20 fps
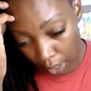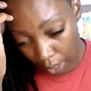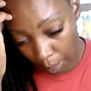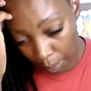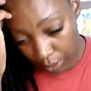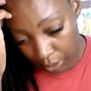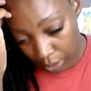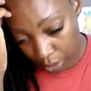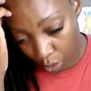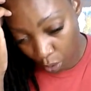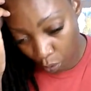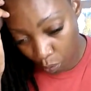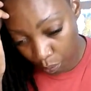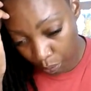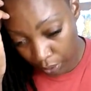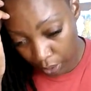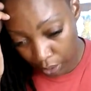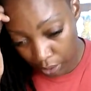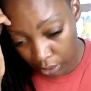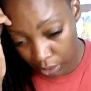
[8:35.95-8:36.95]
I'm going to just hope
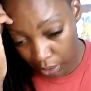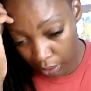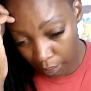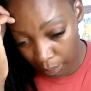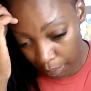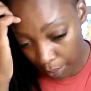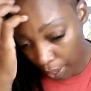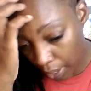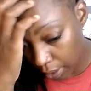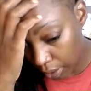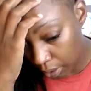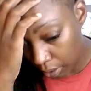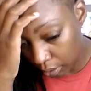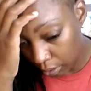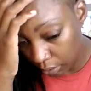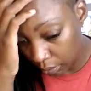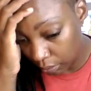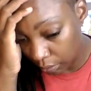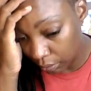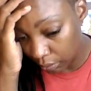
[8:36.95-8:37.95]
things get better
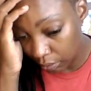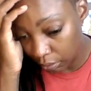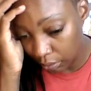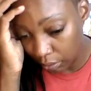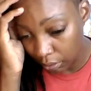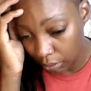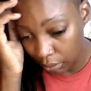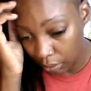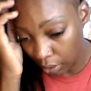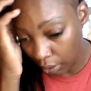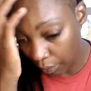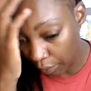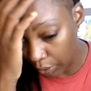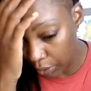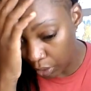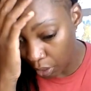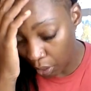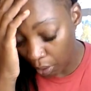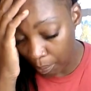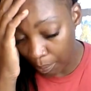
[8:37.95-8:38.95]
and
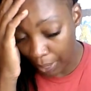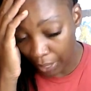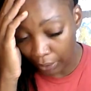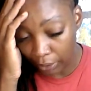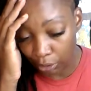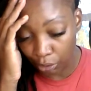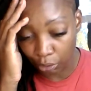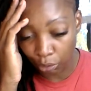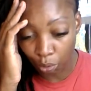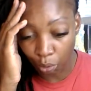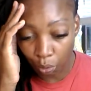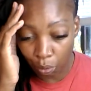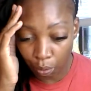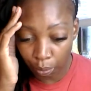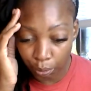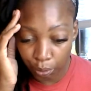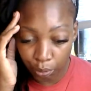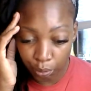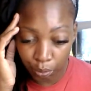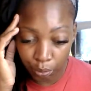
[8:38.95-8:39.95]
return back to
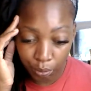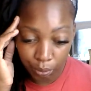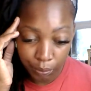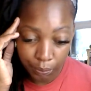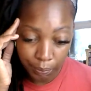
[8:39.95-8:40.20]
normal.